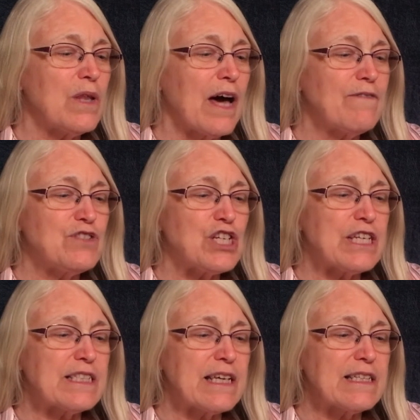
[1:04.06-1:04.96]
love
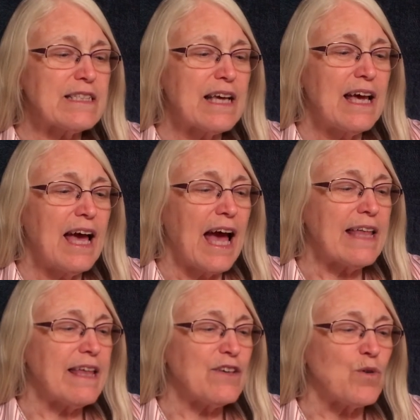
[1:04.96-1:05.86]
Jesus
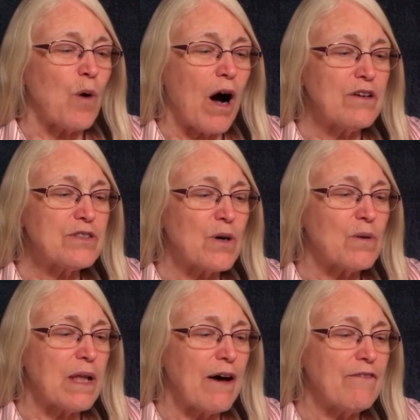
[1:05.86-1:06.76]
and that you also
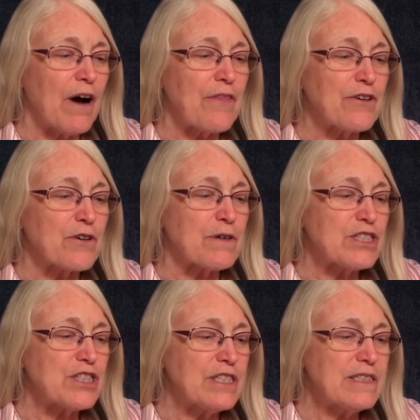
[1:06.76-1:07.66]
love other
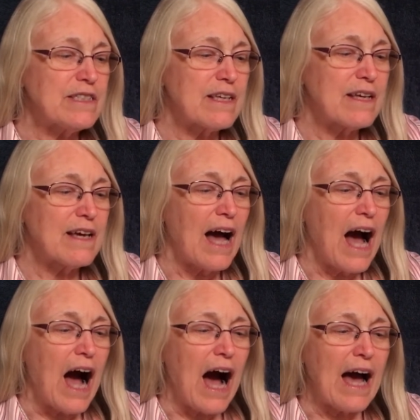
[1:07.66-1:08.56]
Christians,
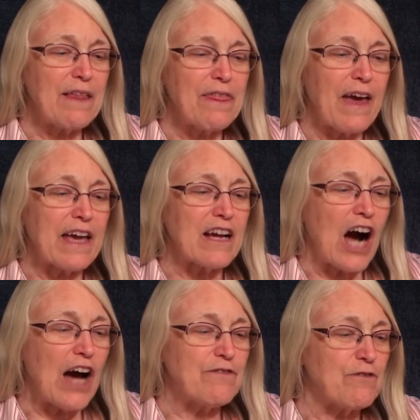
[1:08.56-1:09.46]
I thank
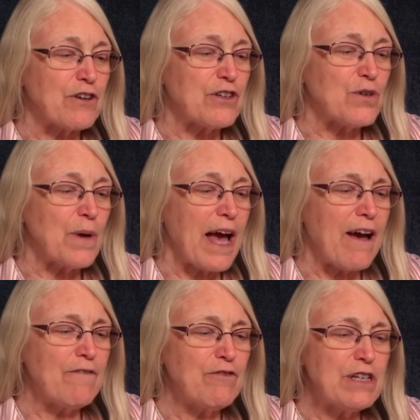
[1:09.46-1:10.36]
God for you
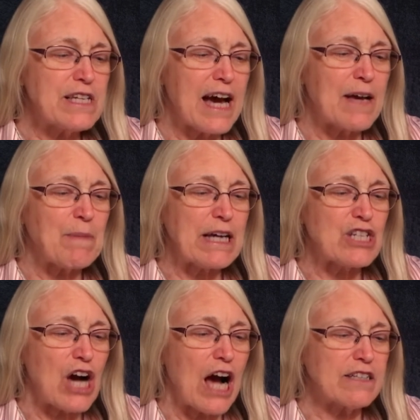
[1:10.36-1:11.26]
every time I
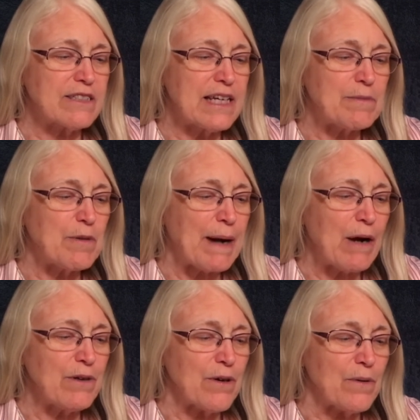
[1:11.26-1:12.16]
talk to him
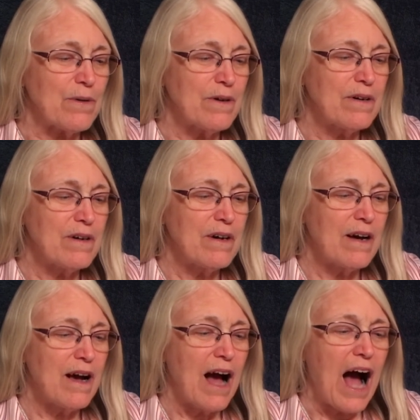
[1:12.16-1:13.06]
about you.
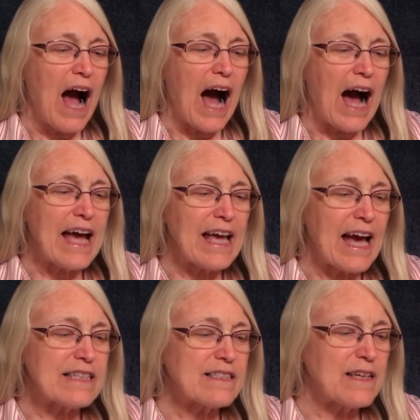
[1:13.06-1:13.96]
I
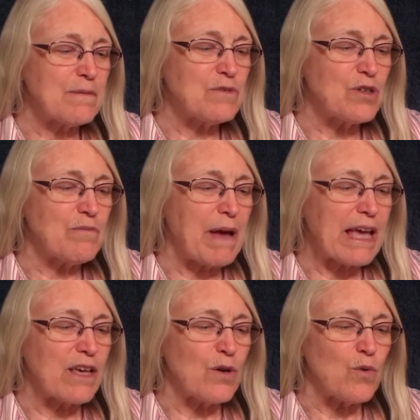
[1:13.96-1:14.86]
ask him to
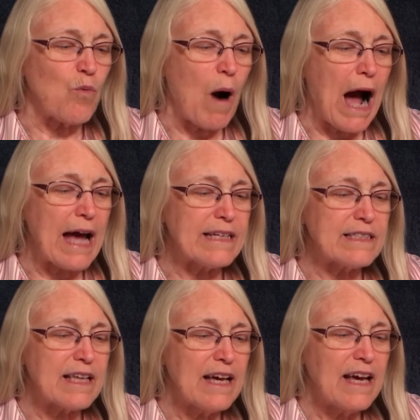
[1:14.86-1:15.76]
make you
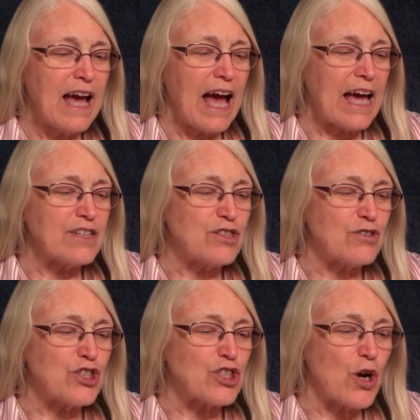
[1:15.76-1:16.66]
wise and to
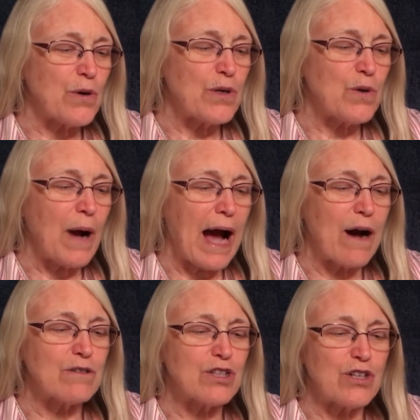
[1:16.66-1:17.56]
show you
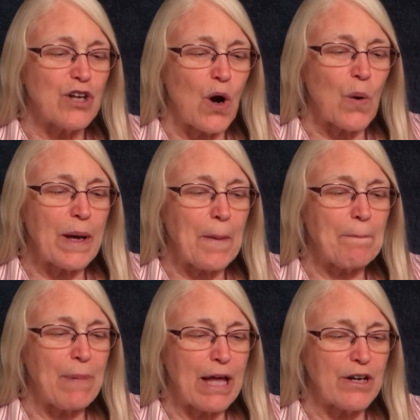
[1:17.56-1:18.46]
how to know
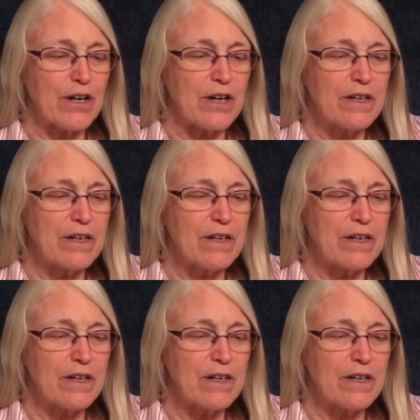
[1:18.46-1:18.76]
him better.